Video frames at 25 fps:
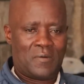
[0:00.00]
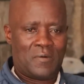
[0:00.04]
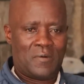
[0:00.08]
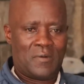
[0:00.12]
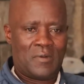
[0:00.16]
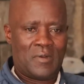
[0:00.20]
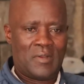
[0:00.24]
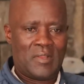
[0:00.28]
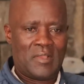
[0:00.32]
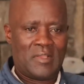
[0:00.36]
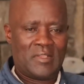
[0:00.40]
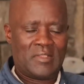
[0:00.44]

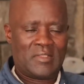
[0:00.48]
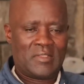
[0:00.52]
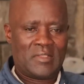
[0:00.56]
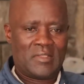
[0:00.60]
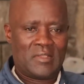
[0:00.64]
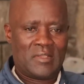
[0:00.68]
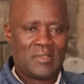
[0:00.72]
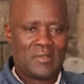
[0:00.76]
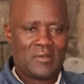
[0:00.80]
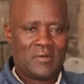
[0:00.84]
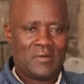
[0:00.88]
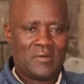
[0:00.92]
on his
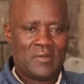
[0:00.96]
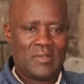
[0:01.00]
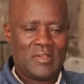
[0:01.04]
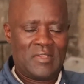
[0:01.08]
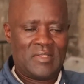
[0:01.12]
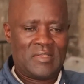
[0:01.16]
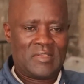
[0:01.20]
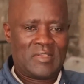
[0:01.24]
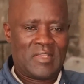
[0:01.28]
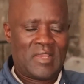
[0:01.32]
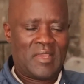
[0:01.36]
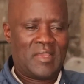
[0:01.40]

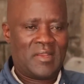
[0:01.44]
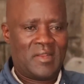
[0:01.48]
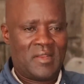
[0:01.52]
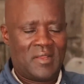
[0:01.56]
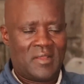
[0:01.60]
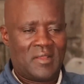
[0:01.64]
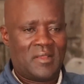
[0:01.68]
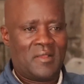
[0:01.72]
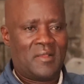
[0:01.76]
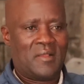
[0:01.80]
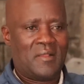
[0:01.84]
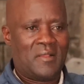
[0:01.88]
side,
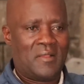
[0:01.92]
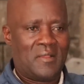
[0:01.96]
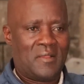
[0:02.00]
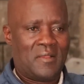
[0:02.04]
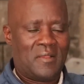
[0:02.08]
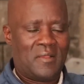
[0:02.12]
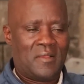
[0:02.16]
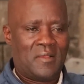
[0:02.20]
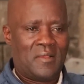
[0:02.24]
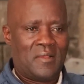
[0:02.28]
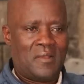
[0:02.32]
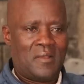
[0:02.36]

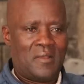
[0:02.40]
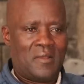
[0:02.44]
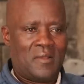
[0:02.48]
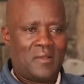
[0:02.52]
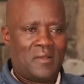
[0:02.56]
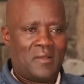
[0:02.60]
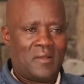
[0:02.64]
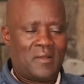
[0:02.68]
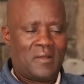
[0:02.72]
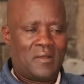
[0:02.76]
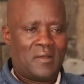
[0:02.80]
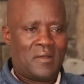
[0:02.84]

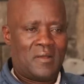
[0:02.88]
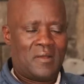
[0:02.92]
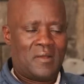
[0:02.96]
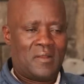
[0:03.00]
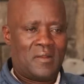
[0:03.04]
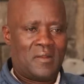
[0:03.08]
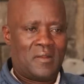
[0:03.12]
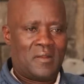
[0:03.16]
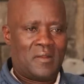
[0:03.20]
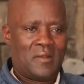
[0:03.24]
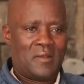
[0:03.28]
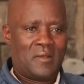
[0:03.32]

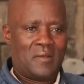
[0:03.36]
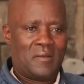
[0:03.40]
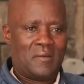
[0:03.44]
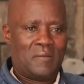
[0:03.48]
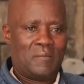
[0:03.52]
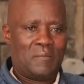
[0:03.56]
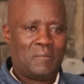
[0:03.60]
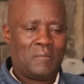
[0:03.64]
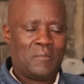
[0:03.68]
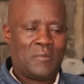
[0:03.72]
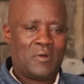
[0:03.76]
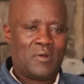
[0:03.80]
and
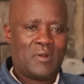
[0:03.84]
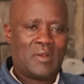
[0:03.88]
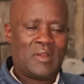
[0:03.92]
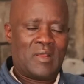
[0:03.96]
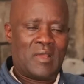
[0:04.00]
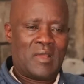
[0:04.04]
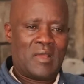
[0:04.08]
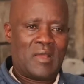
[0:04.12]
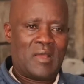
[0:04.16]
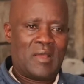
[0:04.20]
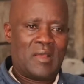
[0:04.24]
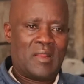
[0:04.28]

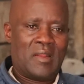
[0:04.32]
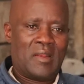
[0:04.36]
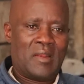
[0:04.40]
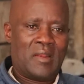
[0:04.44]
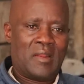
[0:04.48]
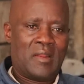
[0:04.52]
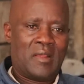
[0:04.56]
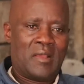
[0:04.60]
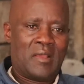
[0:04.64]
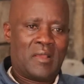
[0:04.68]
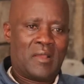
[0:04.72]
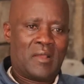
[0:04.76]
Mona
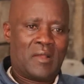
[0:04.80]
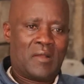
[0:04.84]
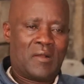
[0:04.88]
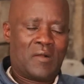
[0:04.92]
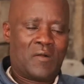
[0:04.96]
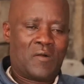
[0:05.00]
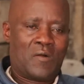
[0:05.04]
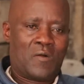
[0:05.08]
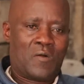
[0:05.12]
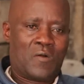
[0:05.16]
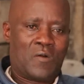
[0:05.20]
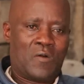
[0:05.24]
and
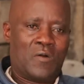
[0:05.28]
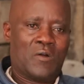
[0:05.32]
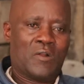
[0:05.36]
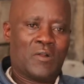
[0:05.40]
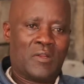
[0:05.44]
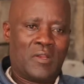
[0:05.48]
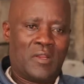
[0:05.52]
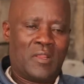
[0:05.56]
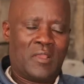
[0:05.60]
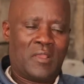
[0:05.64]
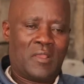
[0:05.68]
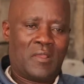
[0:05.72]

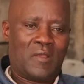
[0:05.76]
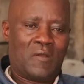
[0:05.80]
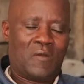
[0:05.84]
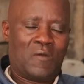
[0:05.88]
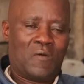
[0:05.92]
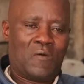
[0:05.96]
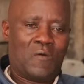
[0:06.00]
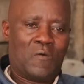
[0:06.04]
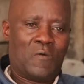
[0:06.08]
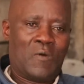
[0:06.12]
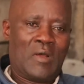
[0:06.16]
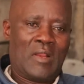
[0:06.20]
Corny
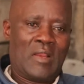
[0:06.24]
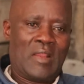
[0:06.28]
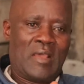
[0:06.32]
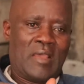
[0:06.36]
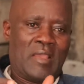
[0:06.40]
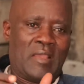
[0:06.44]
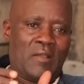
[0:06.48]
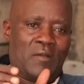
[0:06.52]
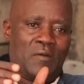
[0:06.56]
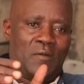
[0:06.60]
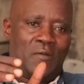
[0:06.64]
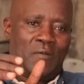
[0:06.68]
were
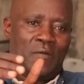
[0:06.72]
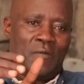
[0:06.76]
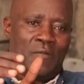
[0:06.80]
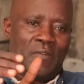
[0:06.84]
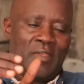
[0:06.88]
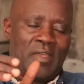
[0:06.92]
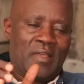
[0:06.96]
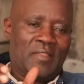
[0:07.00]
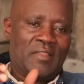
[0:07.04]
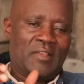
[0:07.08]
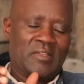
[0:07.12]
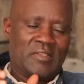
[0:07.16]
lying
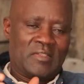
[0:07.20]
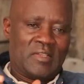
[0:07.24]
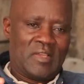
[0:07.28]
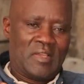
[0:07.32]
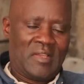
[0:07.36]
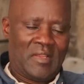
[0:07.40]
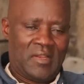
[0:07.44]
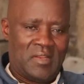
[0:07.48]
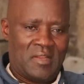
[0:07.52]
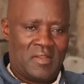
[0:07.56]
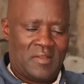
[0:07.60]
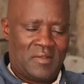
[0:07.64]
the other
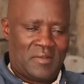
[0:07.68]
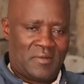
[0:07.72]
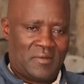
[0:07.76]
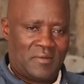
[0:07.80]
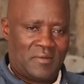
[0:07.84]
side,